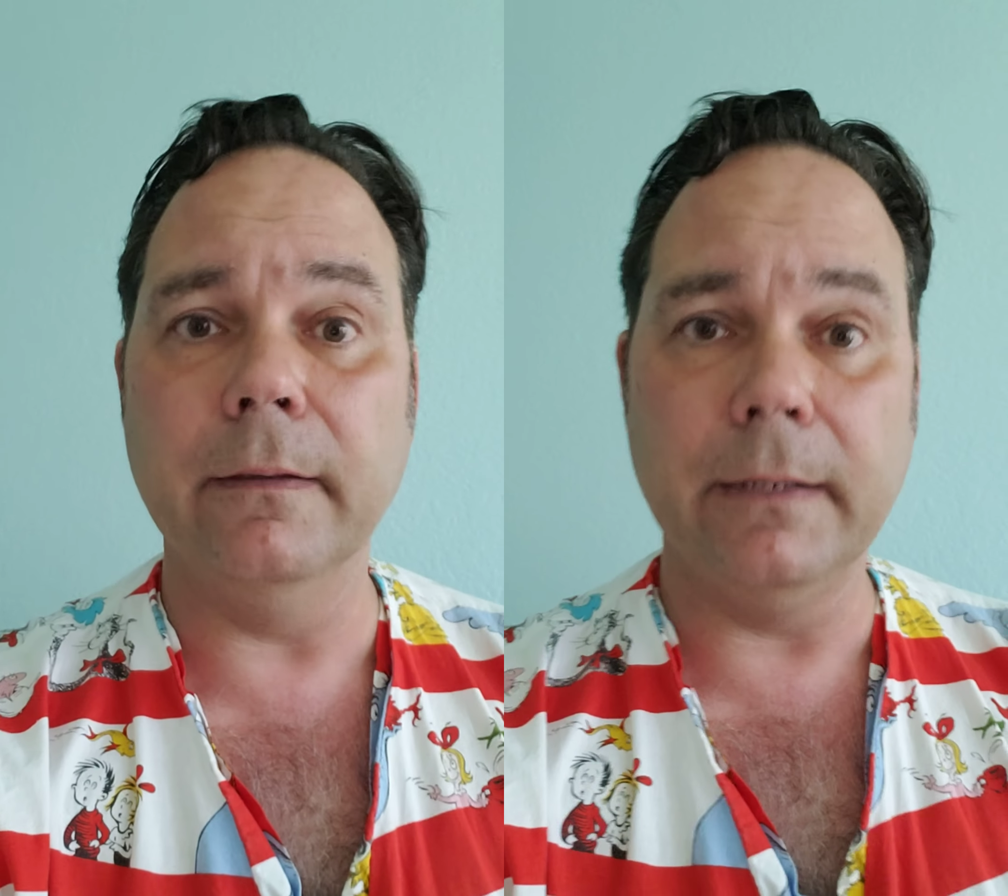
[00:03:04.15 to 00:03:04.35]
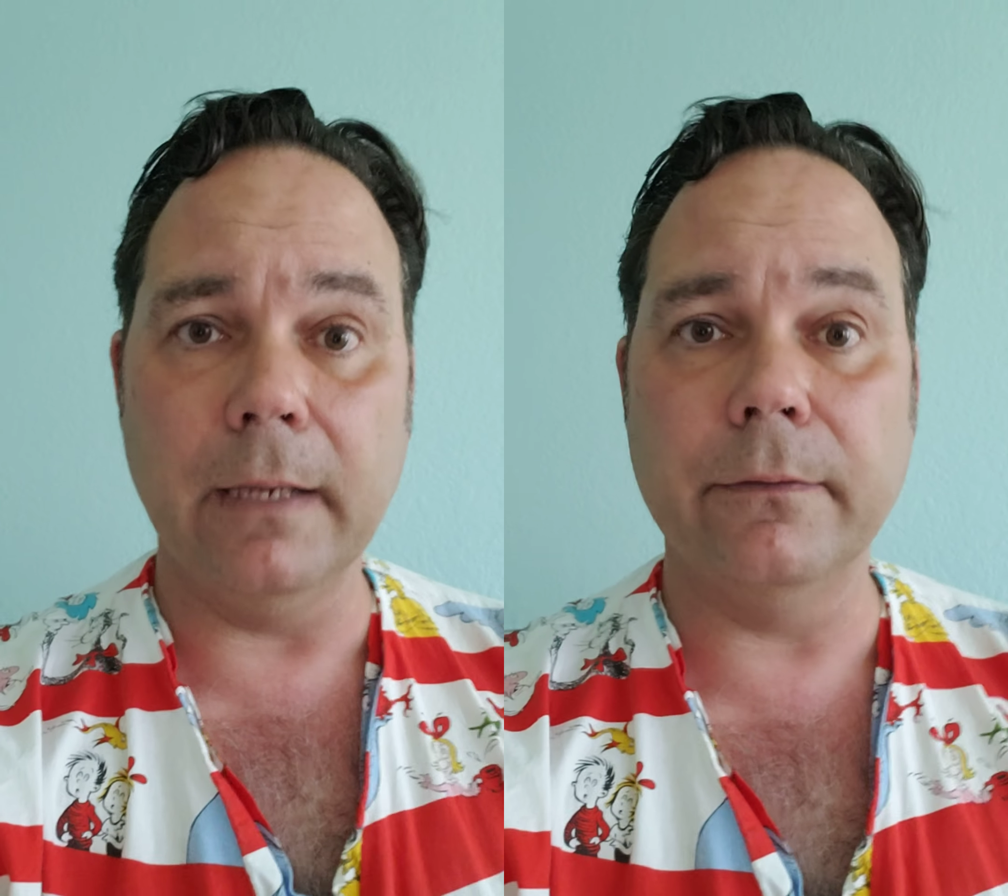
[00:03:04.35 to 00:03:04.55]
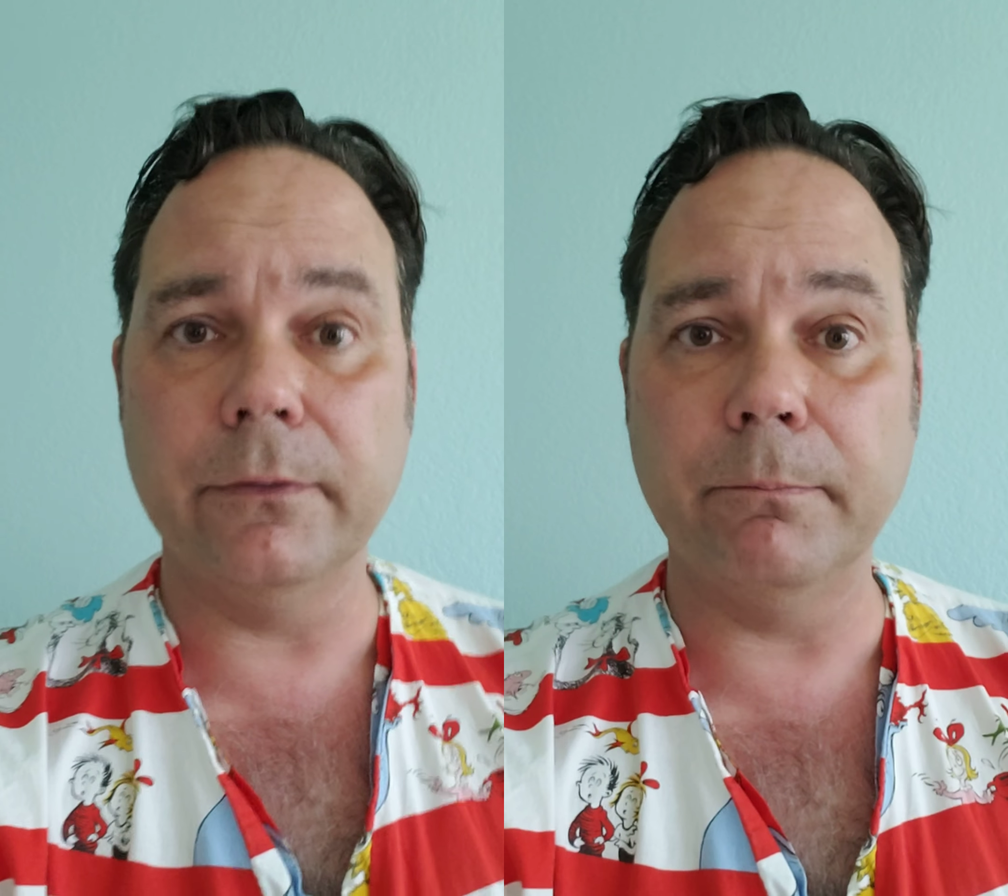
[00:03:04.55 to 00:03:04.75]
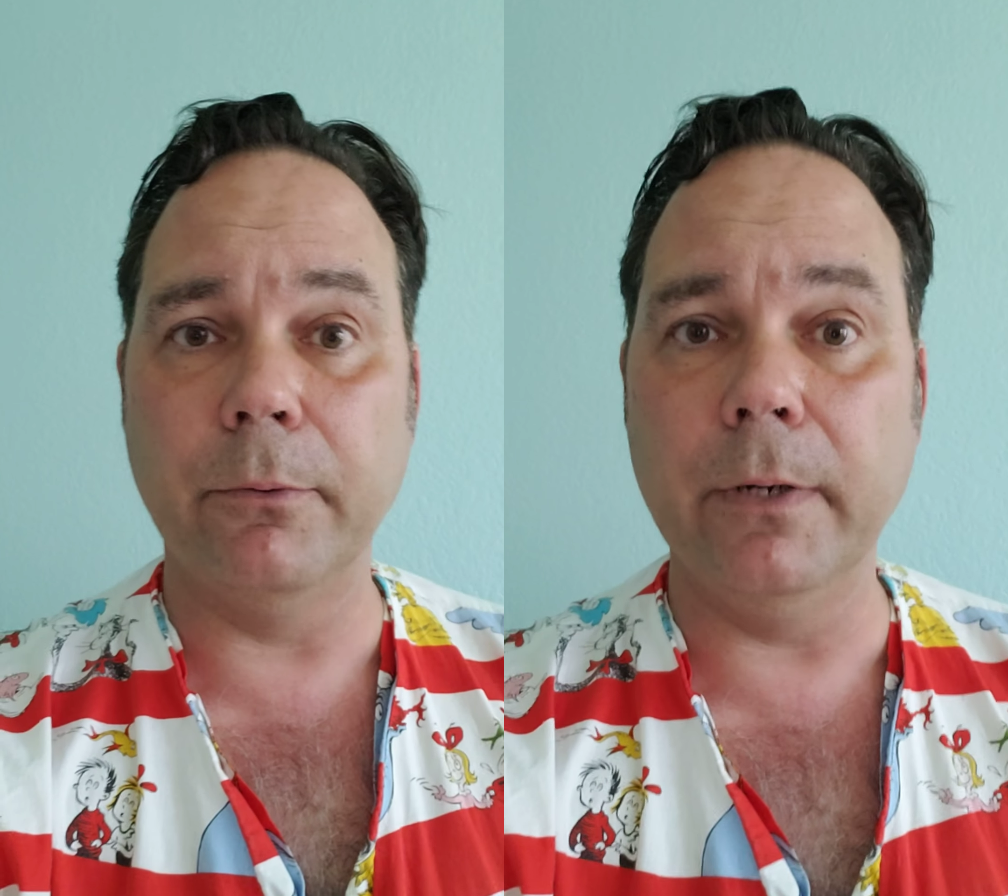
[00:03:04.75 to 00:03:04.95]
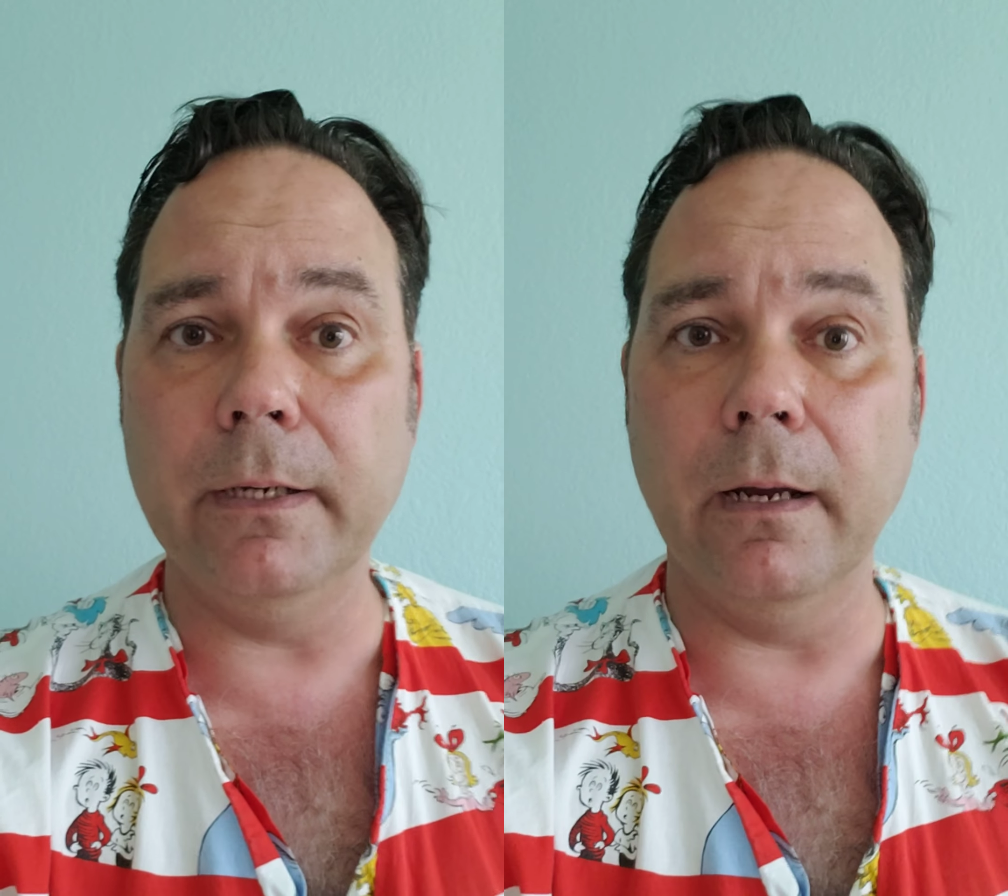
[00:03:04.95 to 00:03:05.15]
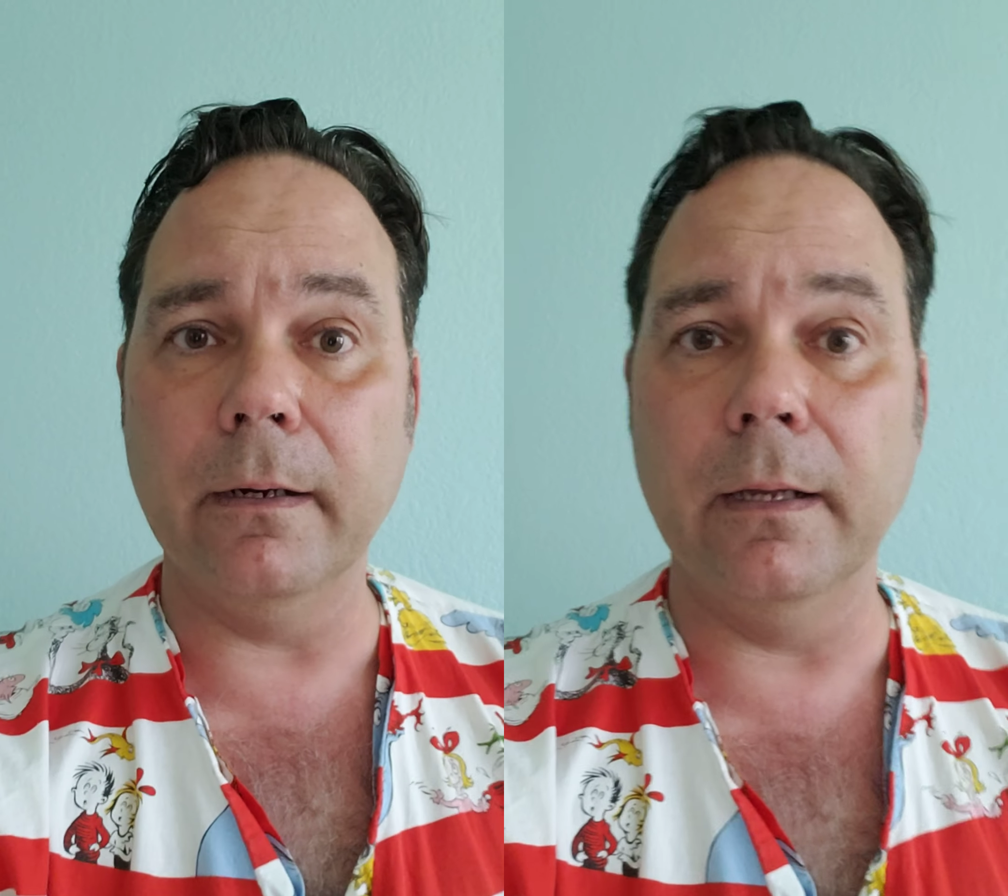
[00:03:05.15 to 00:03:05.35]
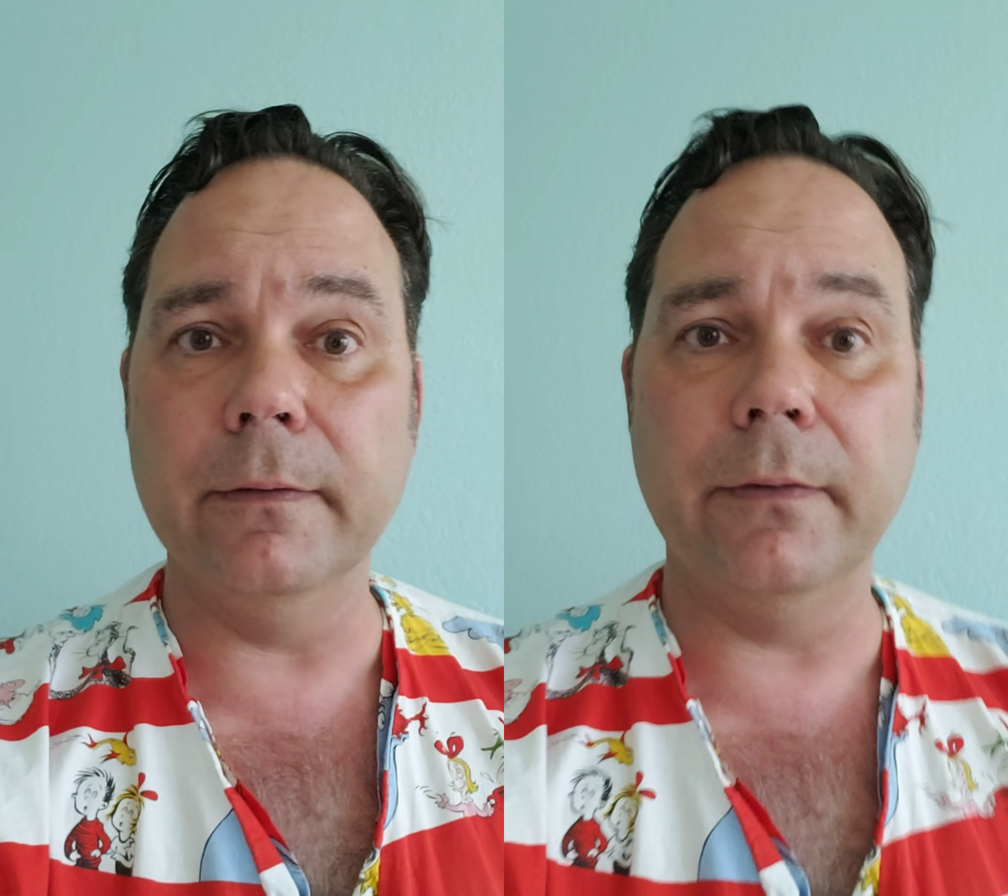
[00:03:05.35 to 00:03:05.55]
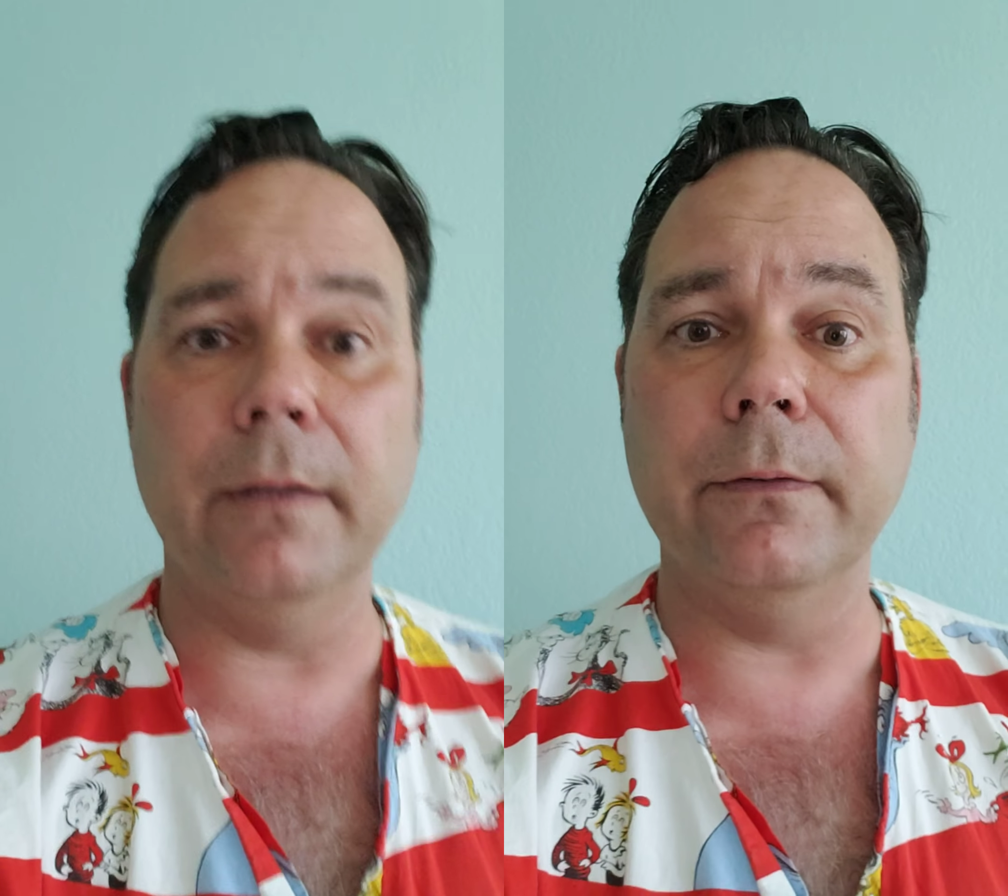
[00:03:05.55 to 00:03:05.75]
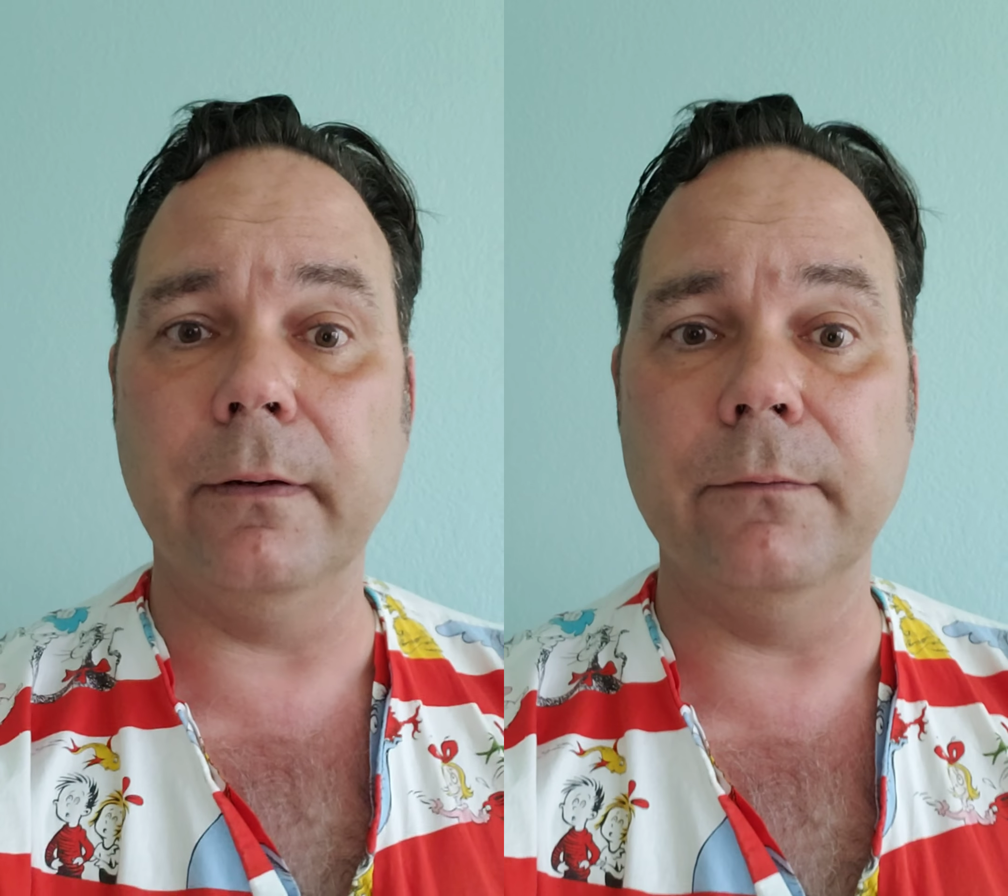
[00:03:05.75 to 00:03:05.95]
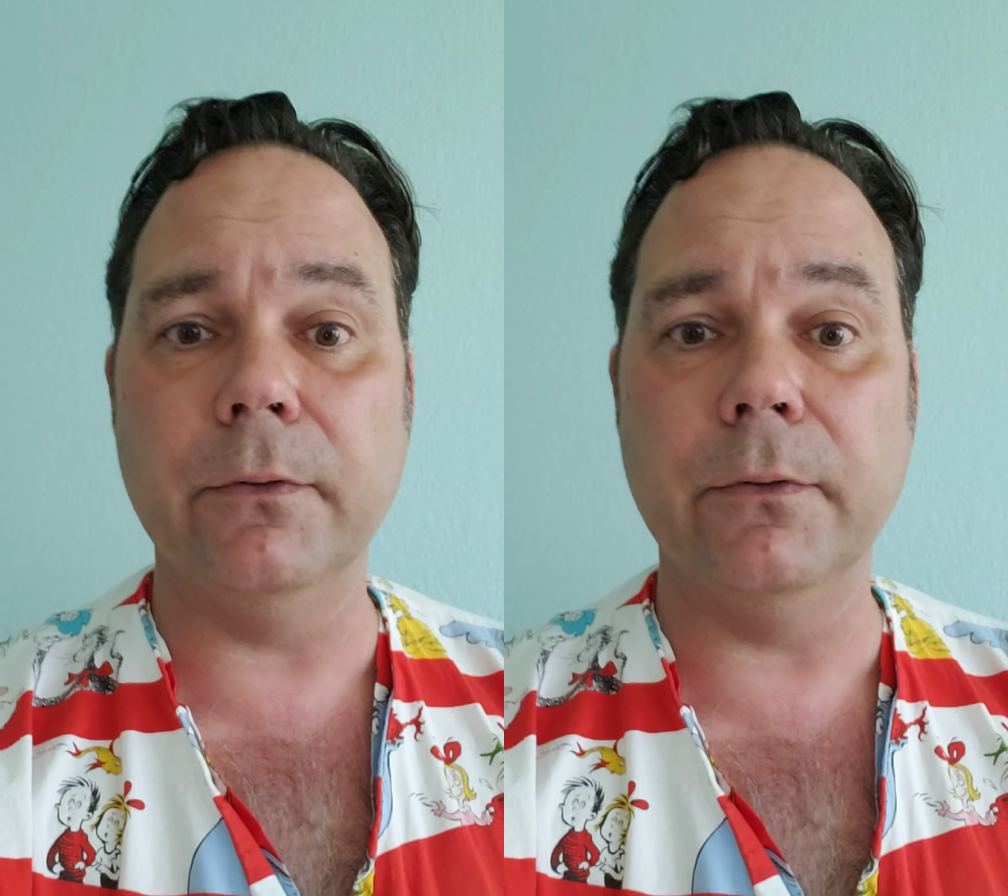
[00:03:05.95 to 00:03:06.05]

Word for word: The test's pretty doggone sensitive.